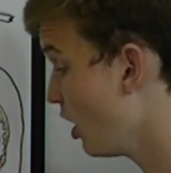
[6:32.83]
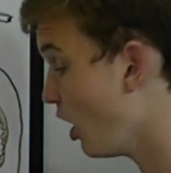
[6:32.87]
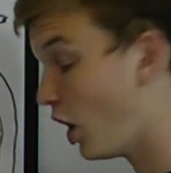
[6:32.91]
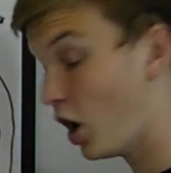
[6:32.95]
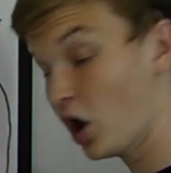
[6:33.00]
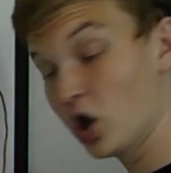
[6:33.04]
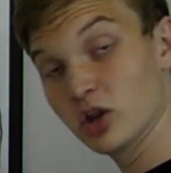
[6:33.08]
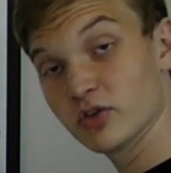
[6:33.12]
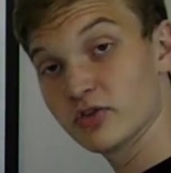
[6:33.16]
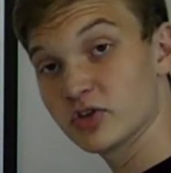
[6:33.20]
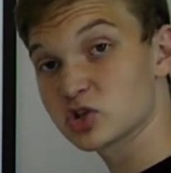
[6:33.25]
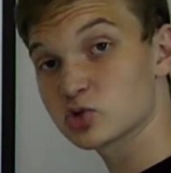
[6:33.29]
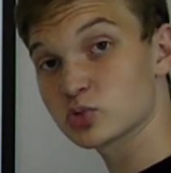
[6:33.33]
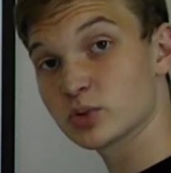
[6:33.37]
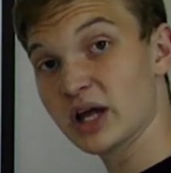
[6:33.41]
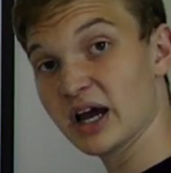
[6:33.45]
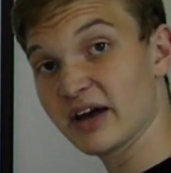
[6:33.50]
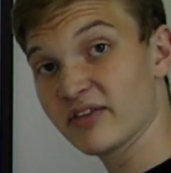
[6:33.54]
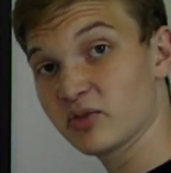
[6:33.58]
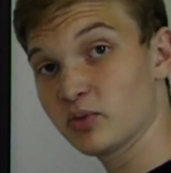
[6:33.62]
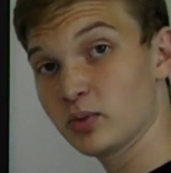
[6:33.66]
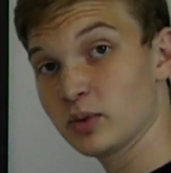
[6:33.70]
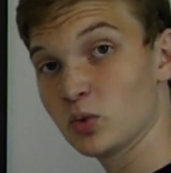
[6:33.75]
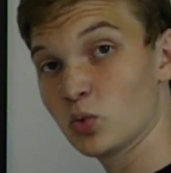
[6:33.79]
All of this would
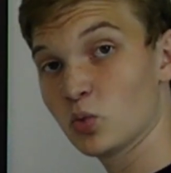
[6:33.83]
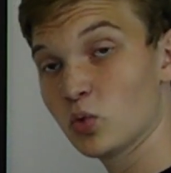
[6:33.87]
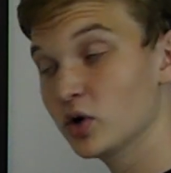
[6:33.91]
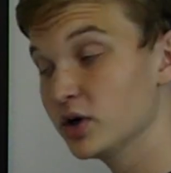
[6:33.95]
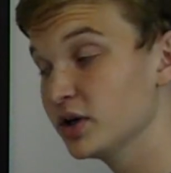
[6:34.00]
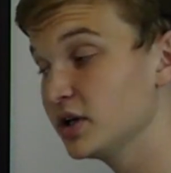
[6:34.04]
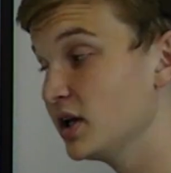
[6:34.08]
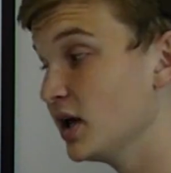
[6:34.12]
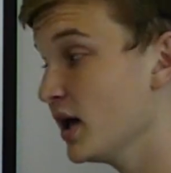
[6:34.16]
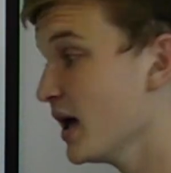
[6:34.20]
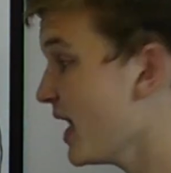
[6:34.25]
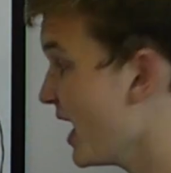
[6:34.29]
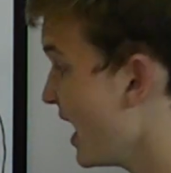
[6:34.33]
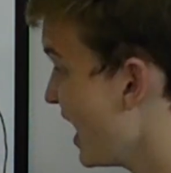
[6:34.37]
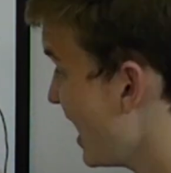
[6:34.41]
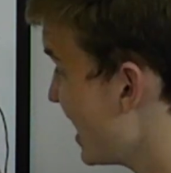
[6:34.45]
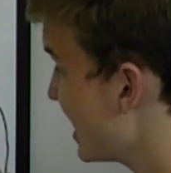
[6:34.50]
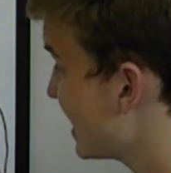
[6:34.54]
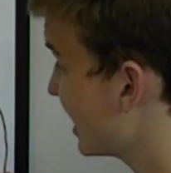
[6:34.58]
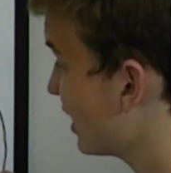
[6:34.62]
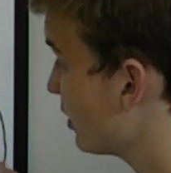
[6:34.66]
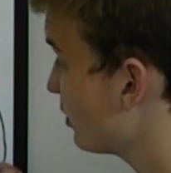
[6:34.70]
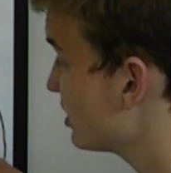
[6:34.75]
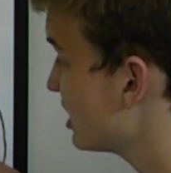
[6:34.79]
have to be wood,
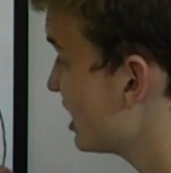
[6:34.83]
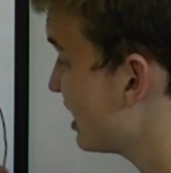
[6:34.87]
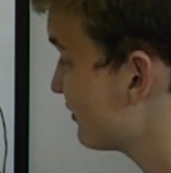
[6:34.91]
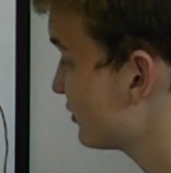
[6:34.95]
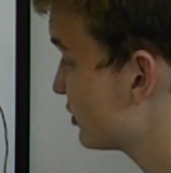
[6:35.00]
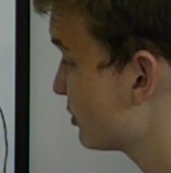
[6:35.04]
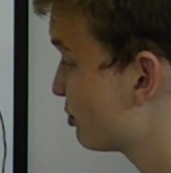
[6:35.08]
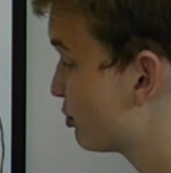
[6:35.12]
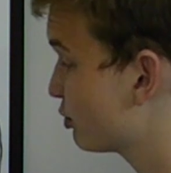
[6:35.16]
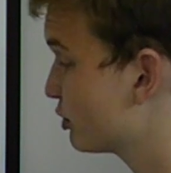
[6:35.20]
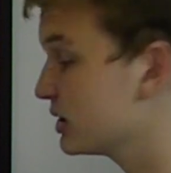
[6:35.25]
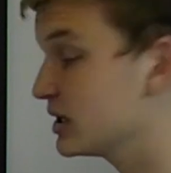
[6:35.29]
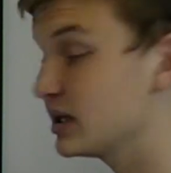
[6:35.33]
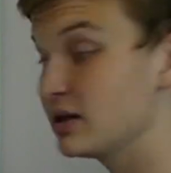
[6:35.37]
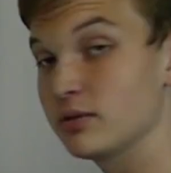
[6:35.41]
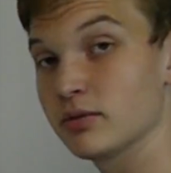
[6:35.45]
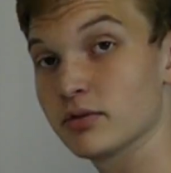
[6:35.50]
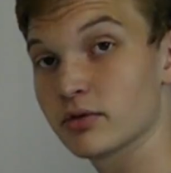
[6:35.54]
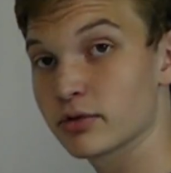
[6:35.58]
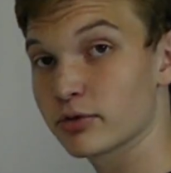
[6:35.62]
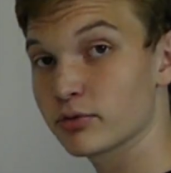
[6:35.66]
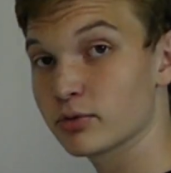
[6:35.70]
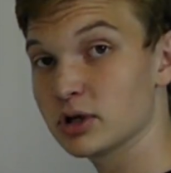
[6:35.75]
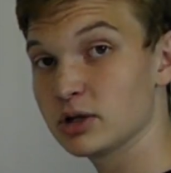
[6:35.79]
and I would have to
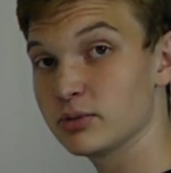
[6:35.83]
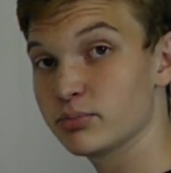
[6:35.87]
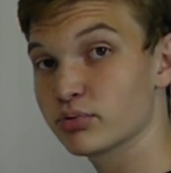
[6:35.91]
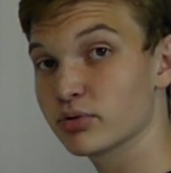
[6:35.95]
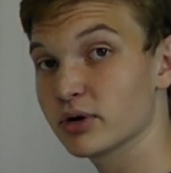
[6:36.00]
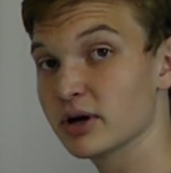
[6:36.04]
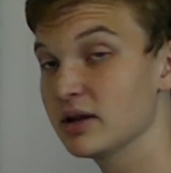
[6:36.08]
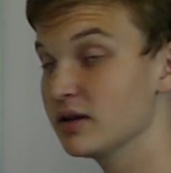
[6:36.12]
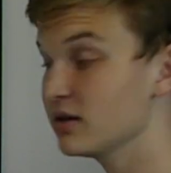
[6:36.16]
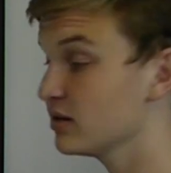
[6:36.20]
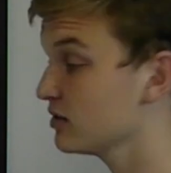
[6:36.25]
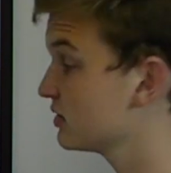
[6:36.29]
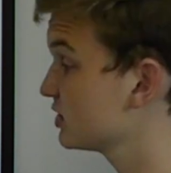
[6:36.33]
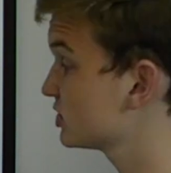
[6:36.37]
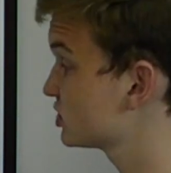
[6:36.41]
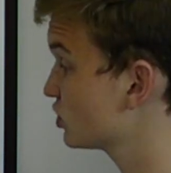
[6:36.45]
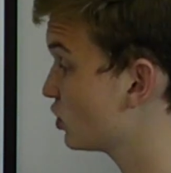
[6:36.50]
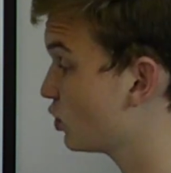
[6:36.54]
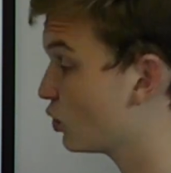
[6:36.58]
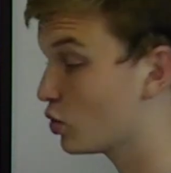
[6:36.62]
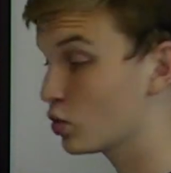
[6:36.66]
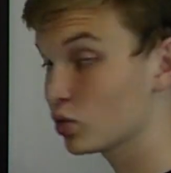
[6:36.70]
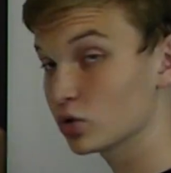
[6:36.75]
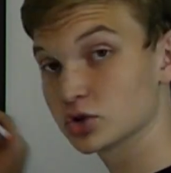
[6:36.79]
3D print
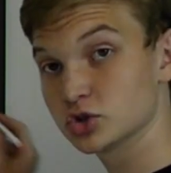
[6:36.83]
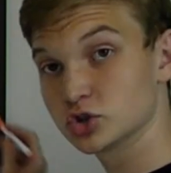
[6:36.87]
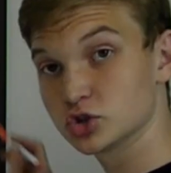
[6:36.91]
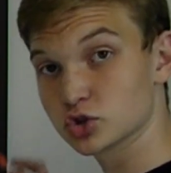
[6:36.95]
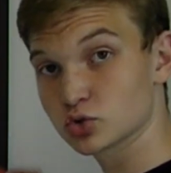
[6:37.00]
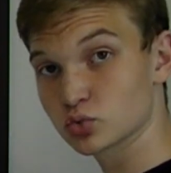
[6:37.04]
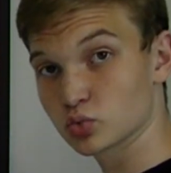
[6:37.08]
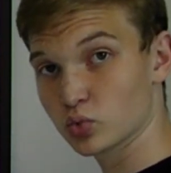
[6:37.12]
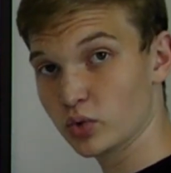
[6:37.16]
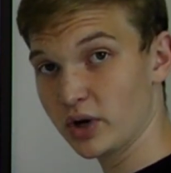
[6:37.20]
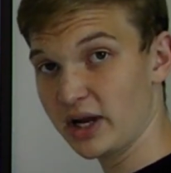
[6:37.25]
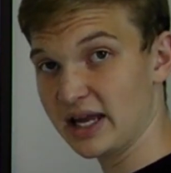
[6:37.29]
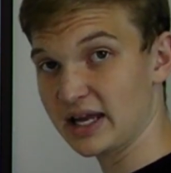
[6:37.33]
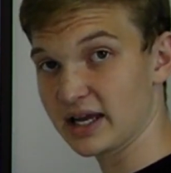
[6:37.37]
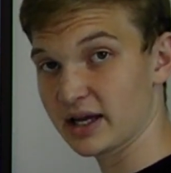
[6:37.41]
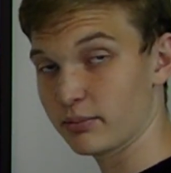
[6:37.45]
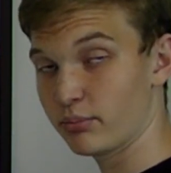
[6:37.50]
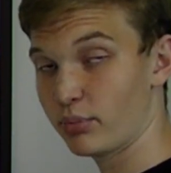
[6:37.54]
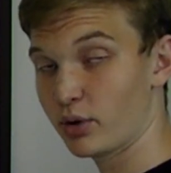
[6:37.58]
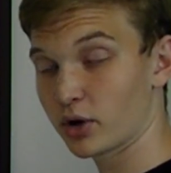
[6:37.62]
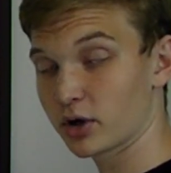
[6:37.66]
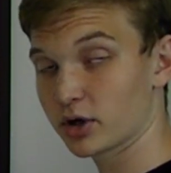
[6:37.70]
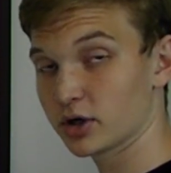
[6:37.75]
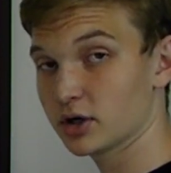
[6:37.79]
this orange ring
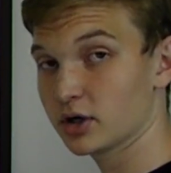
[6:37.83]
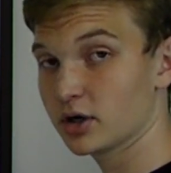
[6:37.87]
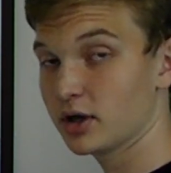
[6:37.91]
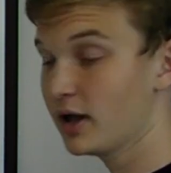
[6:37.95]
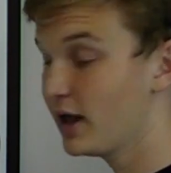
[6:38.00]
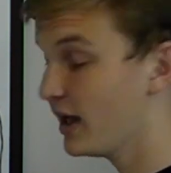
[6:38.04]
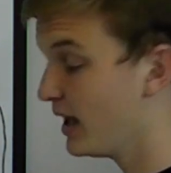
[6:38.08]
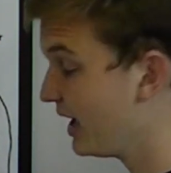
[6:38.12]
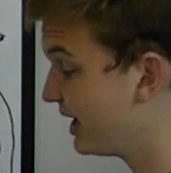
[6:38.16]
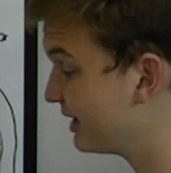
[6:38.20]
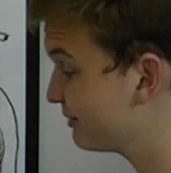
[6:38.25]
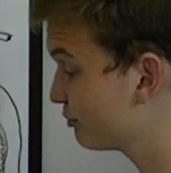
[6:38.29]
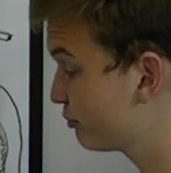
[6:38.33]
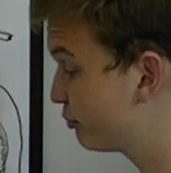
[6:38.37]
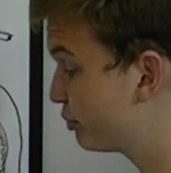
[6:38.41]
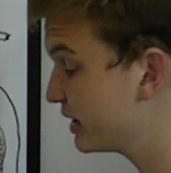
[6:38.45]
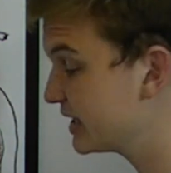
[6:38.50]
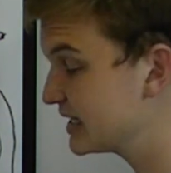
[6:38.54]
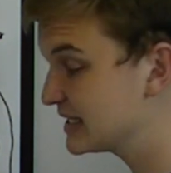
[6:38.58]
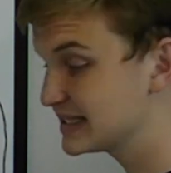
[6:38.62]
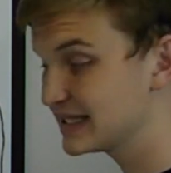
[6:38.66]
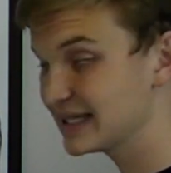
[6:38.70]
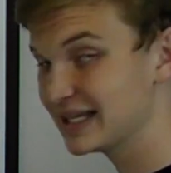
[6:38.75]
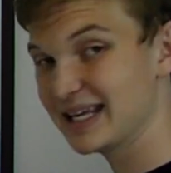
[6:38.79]
part and
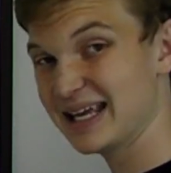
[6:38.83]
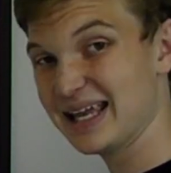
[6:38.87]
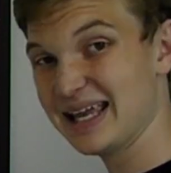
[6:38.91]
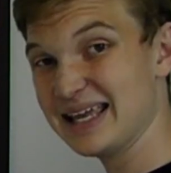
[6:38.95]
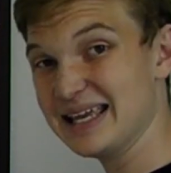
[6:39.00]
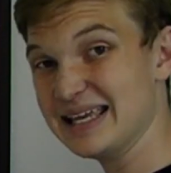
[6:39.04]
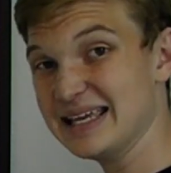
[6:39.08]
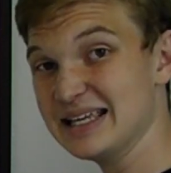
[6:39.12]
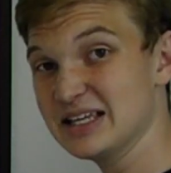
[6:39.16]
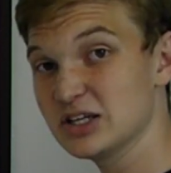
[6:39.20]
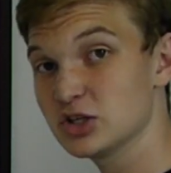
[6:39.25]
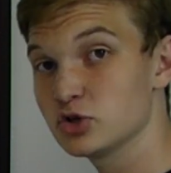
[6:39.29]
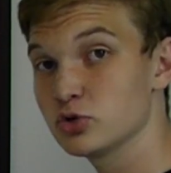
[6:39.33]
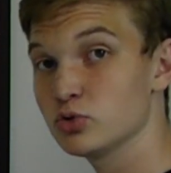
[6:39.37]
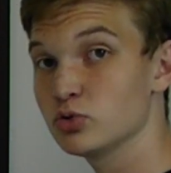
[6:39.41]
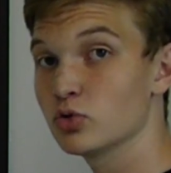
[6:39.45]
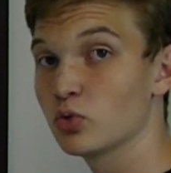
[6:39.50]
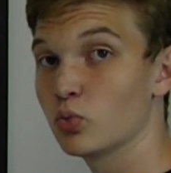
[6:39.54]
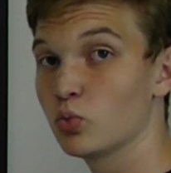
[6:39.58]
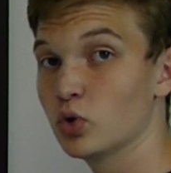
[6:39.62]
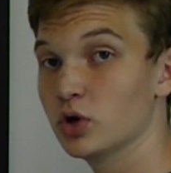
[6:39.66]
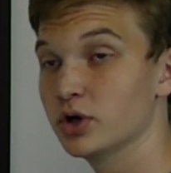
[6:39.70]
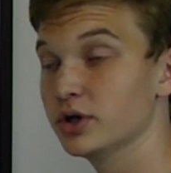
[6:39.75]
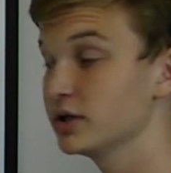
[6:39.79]
place it into
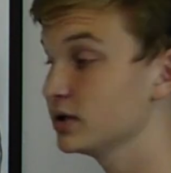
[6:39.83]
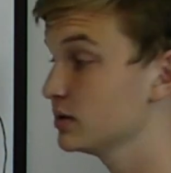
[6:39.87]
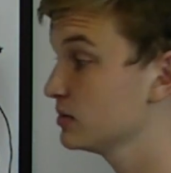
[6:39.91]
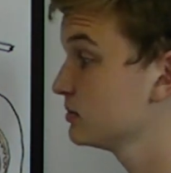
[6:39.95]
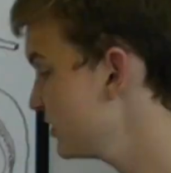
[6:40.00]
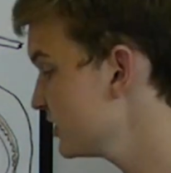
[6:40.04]
the wood.